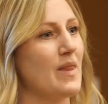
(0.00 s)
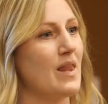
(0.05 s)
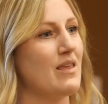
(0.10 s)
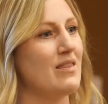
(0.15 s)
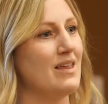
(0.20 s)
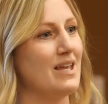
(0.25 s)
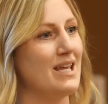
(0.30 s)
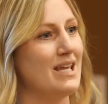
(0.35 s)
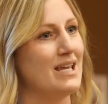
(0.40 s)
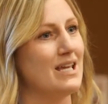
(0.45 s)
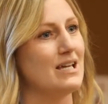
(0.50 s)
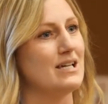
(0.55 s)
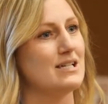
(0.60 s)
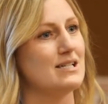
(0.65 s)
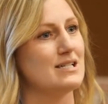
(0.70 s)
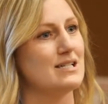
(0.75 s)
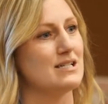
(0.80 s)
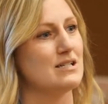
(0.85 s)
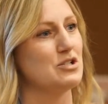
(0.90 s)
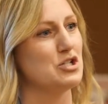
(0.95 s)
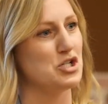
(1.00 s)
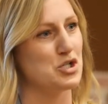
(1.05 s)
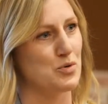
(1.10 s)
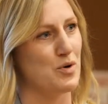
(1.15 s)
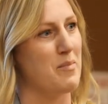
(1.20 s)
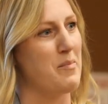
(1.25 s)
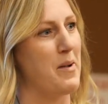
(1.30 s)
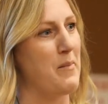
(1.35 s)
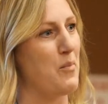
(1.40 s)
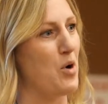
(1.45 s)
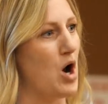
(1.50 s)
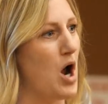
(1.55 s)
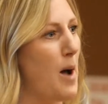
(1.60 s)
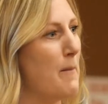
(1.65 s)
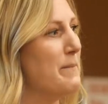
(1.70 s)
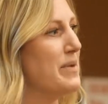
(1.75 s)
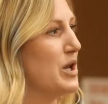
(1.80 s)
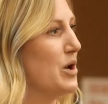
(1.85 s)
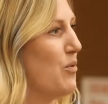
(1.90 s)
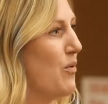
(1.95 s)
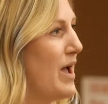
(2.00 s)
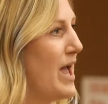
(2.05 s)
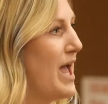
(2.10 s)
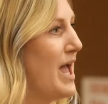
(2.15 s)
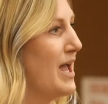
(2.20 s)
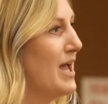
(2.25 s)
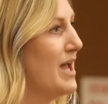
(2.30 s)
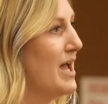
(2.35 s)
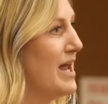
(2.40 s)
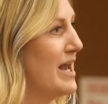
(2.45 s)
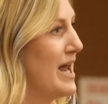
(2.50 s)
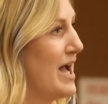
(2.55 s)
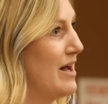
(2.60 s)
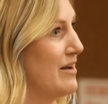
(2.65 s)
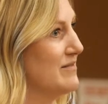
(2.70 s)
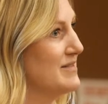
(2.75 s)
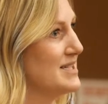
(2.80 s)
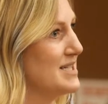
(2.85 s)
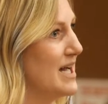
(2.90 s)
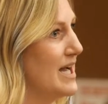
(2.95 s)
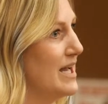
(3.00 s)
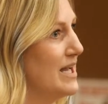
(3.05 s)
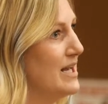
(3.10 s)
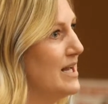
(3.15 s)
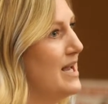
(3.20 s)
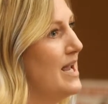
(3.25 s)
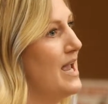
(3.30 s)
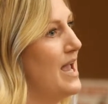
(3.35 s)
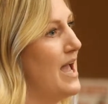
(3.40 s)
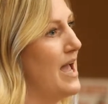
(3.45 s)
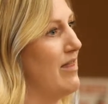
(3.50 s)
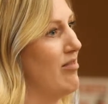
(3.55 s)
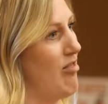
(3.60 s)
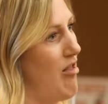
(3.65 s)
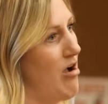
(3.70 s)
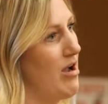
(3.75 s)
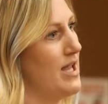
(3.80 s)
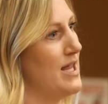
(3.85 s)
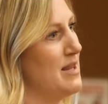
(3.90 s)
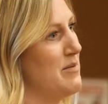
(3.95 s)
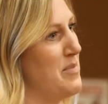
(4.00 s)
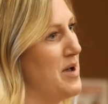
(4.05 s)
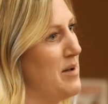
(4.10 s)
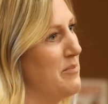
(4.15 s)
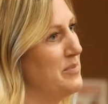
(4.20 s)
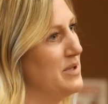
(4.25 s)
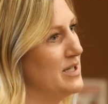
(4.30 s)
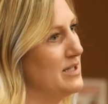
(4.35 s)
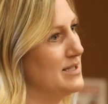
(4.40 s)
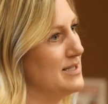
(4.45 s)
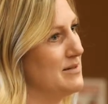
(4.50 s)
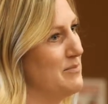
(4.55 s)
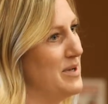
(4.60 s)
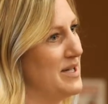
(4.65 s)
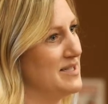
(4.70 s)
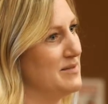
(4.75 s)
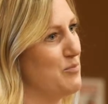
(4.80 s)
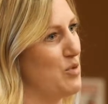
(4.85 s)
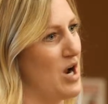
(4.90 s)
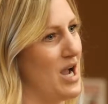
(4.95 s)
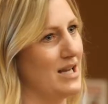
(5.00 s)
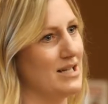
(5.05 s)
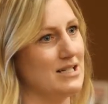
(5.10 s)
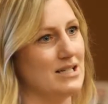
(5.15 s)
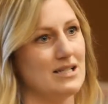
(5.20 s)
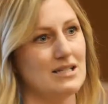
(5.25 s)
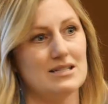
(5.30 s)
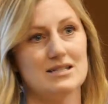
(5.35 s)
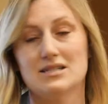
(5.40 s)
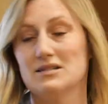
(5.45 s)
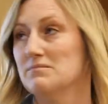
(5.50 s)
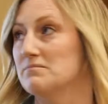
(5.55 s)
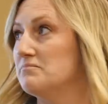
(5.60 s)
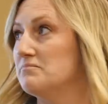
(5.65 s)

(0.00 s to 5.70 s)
the key is just remember up and away and out of sight, and locking them up is the best practice.